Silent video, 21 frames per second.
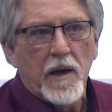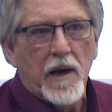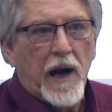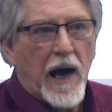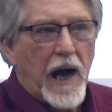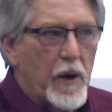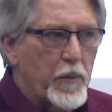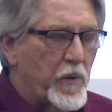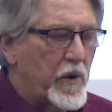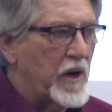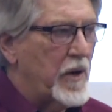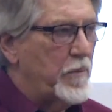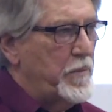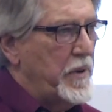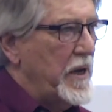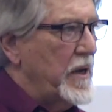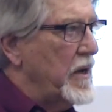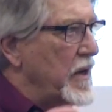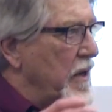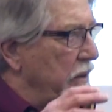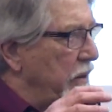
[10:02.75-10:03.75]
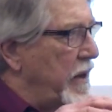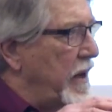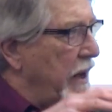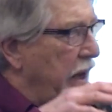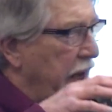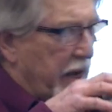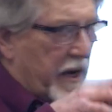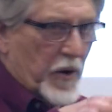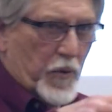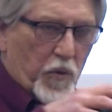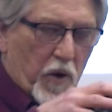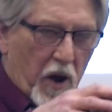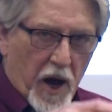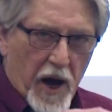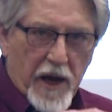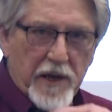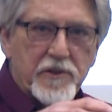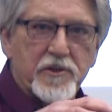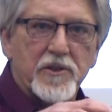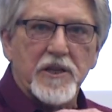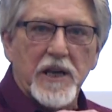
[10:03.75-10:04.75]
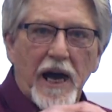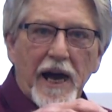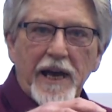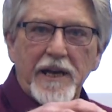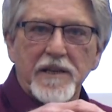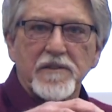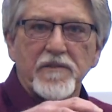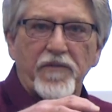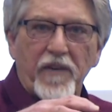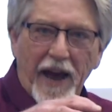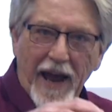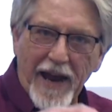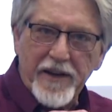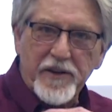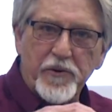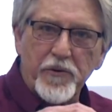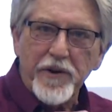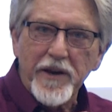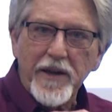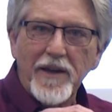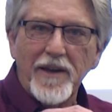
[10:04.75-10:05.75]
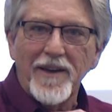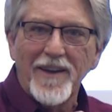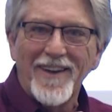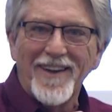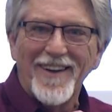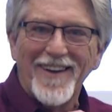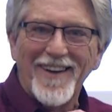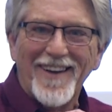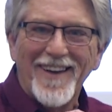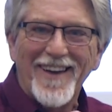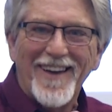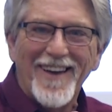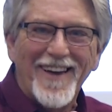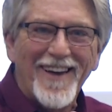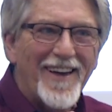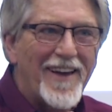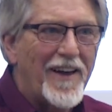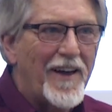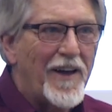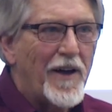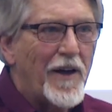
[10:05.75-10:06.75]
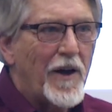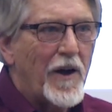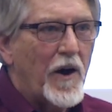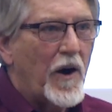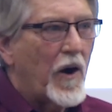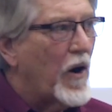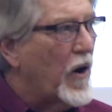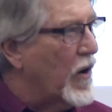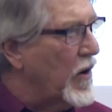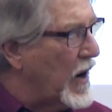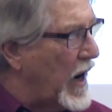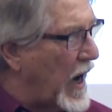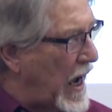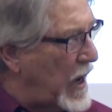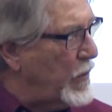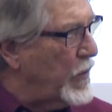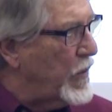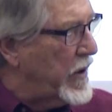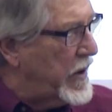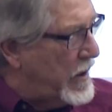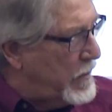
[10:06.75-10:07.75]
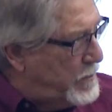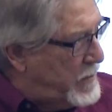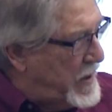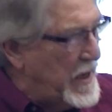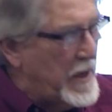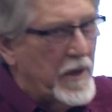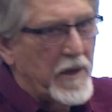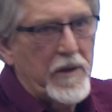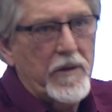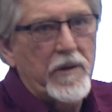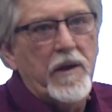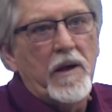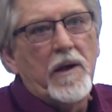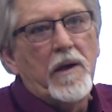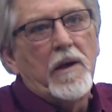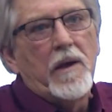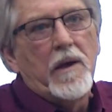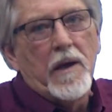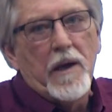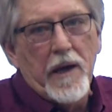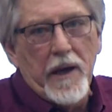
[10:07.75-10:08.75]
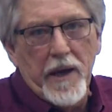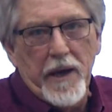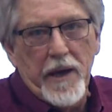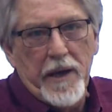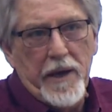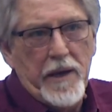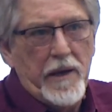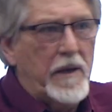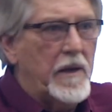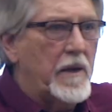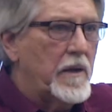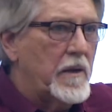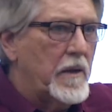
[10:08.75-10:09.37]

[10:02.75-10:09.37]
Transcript: I want to build a garage-sized factory, or I want to build a